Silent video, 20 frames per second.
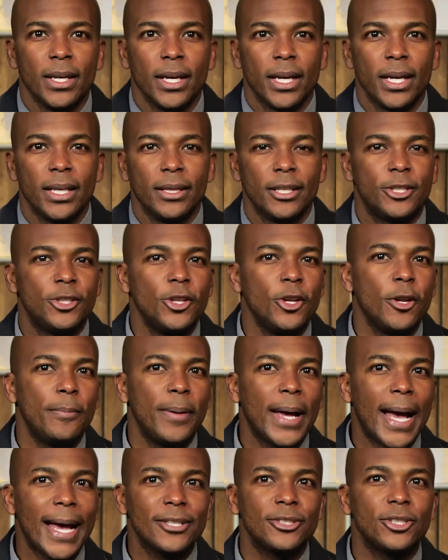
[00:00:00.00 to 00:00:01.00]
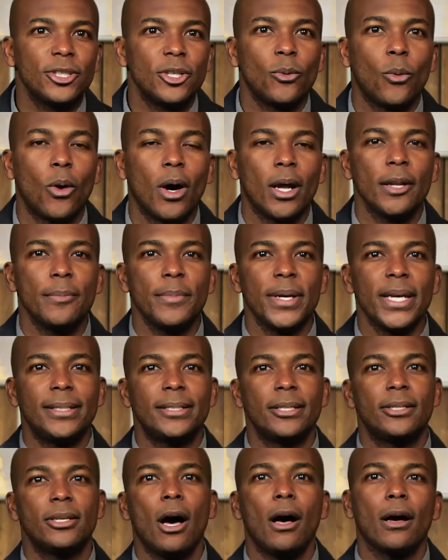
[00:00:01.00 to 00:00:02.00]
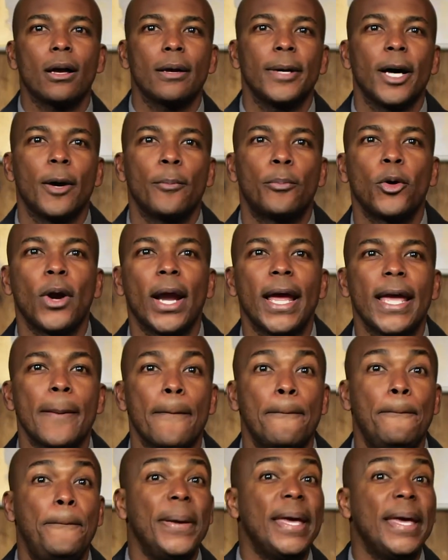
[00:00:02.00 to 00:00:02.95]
and the student pastor wanted me to talk about praying